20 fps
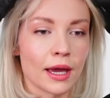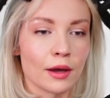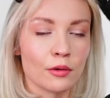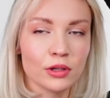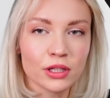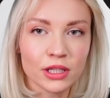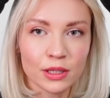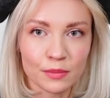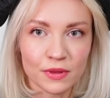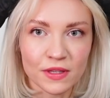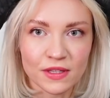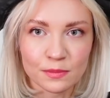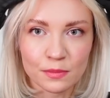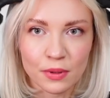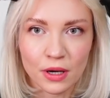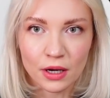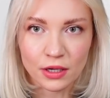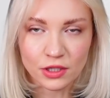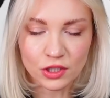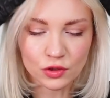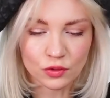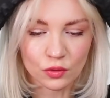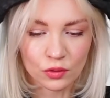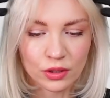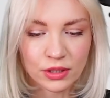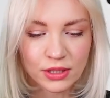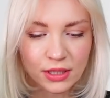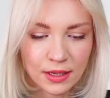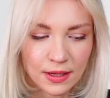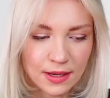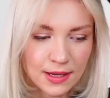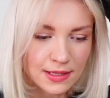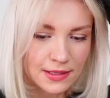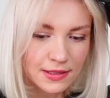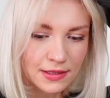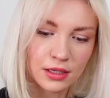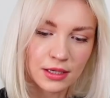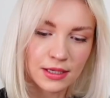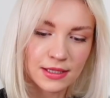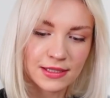I will keep this part short,
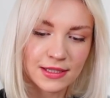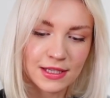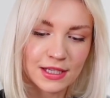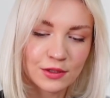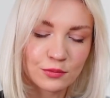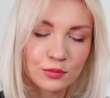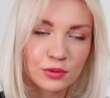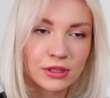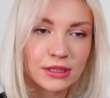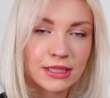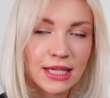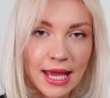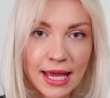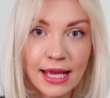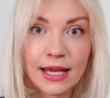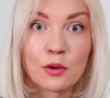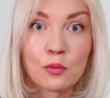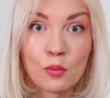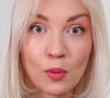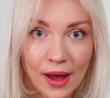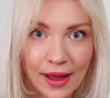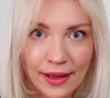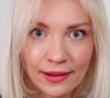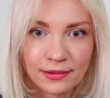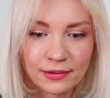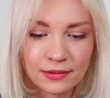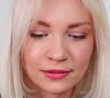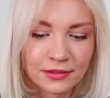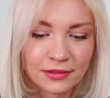guys, because this will take a while.